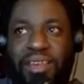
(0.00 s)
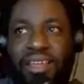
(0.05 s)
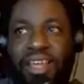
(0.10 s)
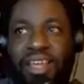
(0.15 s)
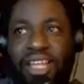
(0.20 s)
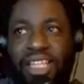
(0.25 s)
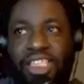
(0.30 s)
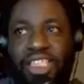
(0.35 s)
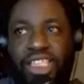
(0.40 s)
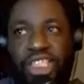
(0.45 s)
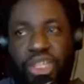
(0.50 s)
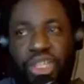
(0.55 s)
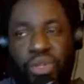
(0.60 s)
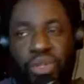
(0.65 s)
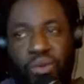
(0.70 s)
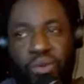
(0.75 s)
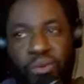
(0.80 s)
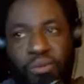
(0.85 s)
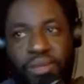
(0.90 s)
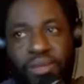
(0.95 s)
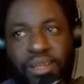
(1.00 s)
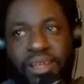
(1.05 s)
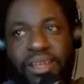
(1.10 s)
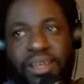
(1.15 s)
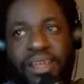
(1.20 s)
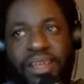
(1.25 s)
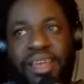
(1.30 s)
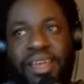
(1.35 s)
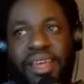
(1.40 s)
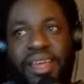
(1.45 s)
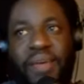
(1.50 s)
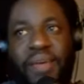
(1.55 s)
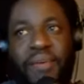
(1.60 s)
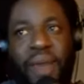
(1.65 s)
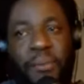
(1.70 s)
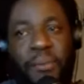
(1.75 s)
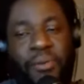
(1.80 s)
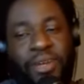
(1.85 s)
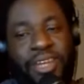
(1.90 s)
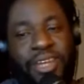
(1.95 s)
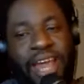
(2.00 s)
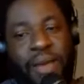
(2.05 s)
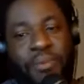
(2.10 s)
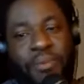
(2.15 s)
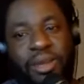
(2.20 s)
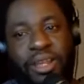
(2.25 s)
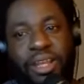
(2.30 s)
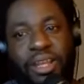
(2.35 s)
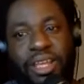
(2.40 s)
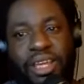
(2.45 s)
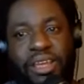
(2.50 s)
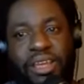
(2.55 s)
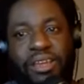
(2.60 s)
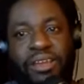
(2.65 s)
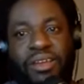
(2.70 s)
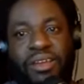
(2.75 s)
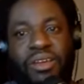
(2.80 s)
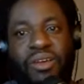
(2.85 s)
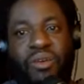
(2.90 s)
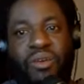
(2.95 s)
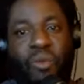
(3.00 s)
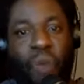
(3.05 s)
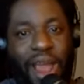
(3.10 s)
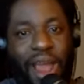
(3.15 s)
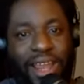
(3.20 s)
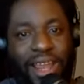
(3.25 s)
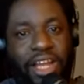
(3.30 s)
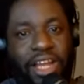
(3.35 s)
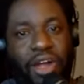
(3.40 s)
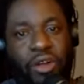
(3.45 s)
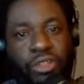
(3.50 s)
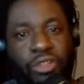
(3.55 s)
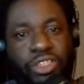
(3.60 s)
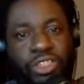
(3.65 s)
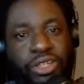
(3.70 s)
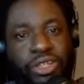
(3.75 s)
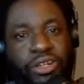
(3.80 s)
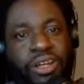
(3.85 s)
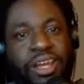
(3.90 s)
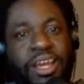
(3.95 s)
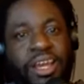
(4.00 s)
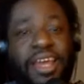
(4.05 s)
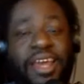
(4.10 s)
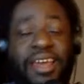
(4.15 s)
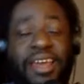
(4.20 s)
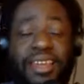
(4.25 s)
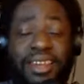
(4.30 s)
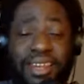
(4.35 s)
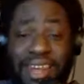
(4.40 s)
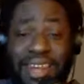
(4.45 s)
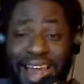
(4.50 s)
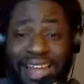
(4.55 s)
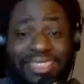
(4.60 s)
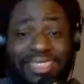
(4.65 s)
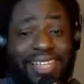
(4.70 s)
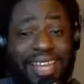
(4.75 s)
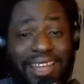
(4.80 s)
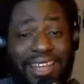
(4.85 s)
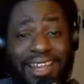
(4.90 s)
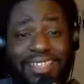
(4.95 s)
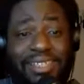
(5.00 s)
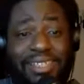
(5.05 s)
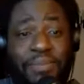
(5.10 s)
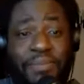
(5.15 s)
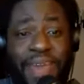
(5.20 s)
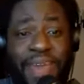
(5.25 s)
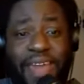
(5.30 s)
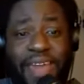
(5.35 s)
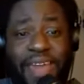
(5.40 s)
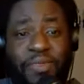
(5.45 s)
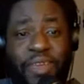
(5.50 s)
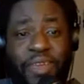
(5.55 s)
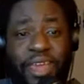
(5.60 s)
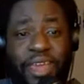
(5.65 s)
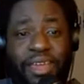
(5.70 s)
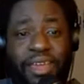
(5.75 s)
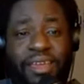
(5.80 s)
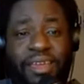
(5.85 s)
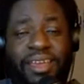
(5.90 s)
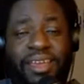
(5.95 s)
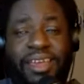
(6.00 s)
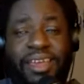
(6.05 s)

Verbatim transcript: consumed by predominantly white culture. Not saying that's a bad thing.